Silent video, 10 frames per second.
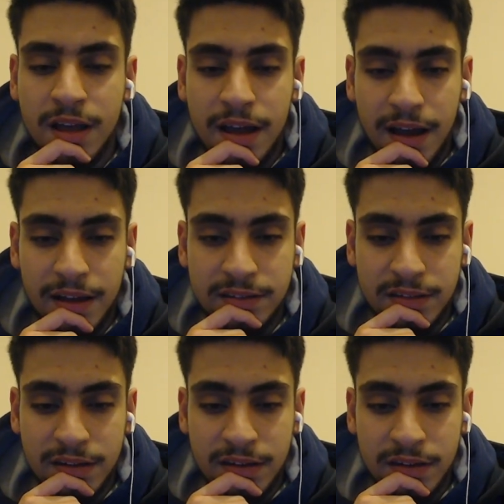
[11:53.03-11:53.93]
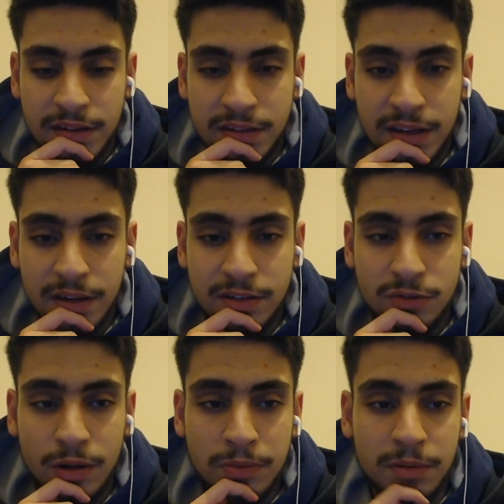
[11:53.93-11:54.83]
And yeah, this
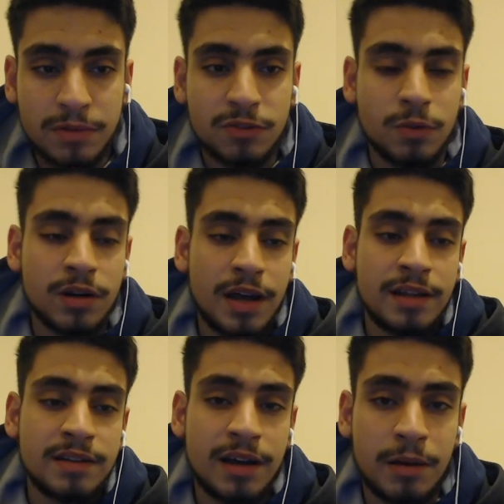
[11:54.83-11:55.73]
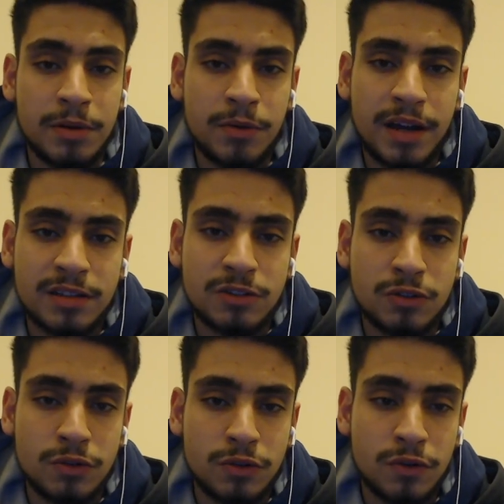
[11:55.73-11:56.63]
wraps up this one, and I'll be reacting
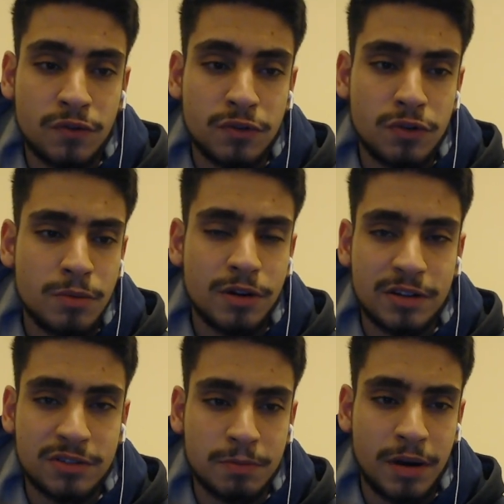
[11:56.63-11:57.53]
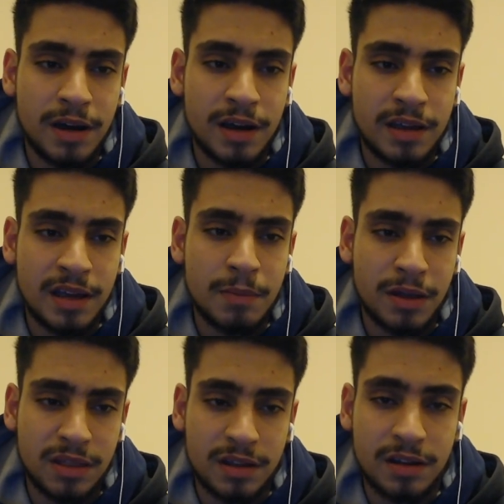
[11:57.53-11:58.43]
to a few more lists by him, I
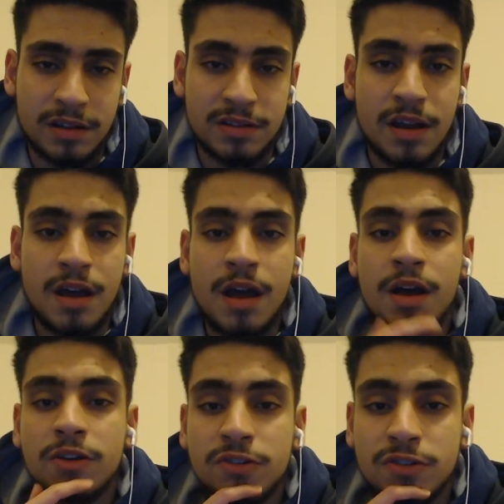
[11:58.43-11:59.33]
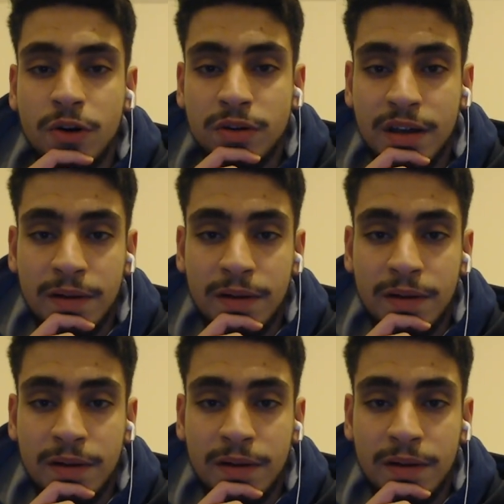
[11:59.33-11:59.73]
think, guys. So yeah,